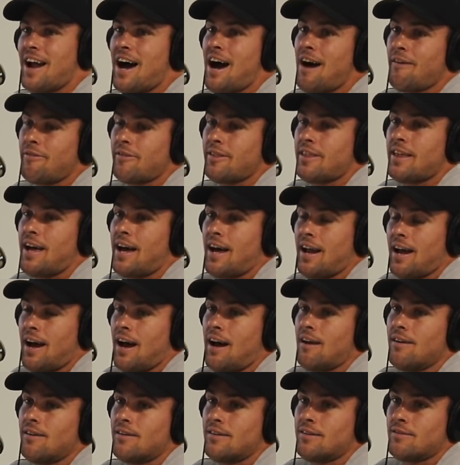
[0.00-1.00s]
then after
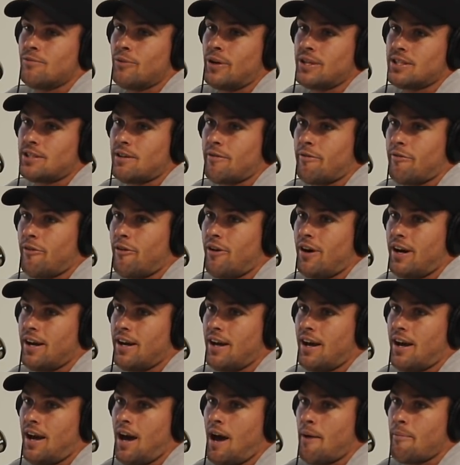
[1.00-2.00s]
that, once a fight
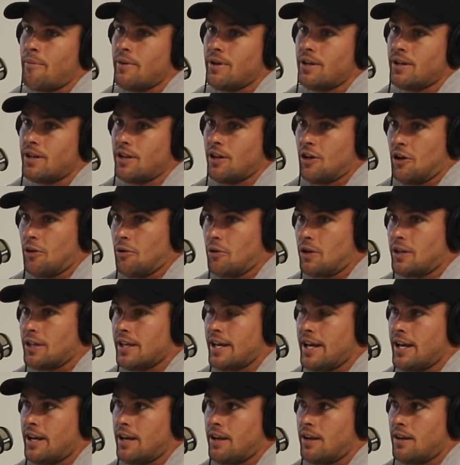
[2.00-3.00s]
happened, you know,
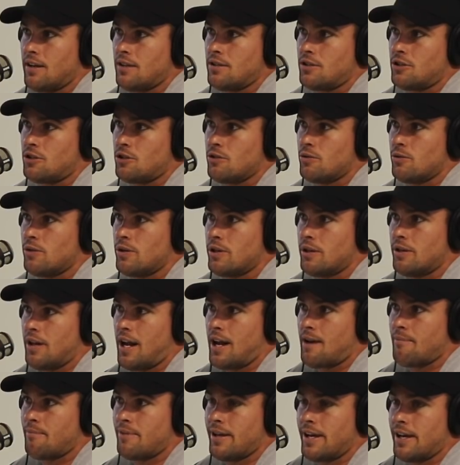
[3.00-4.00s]
Glenn Stewart and
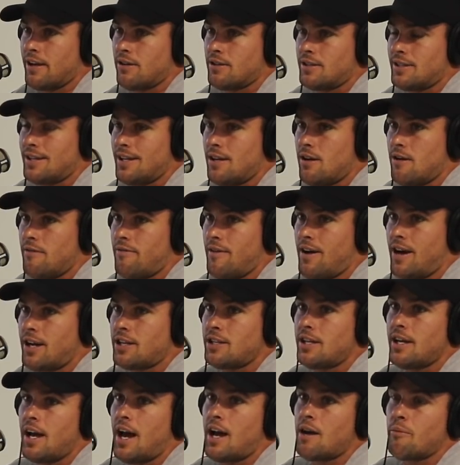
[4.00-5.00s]
Adam Blair got sent off. I
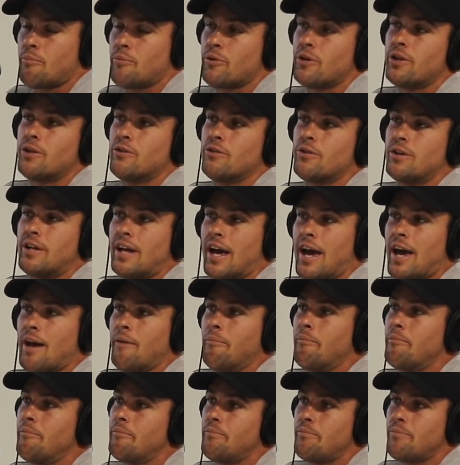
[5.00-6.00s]
actually had a pretty good
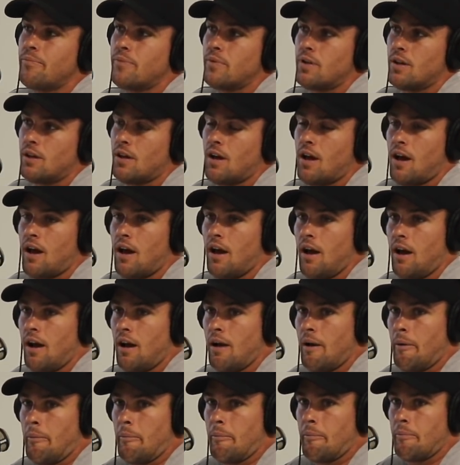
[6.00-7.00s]
game,
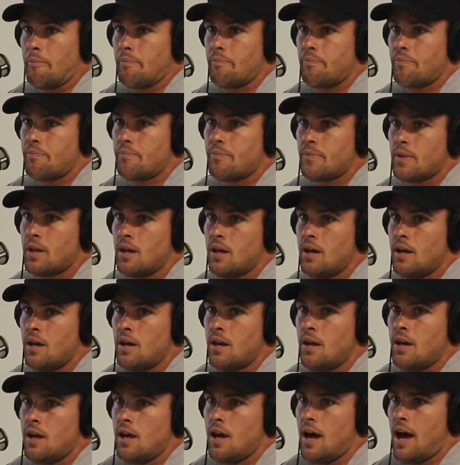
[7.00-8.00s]
and
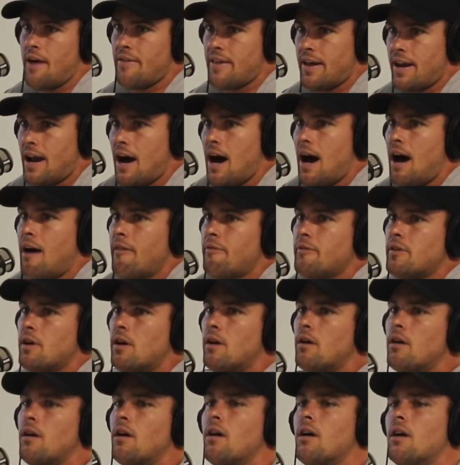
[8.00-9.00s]
then
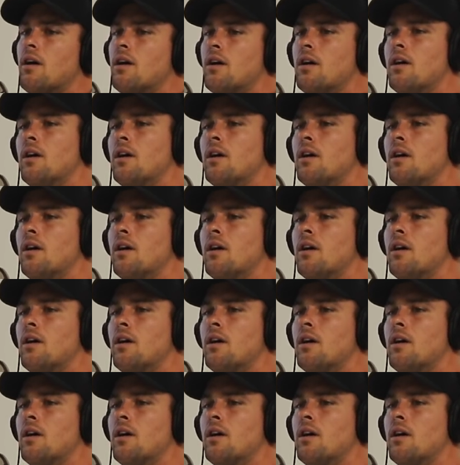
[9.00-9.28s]
after,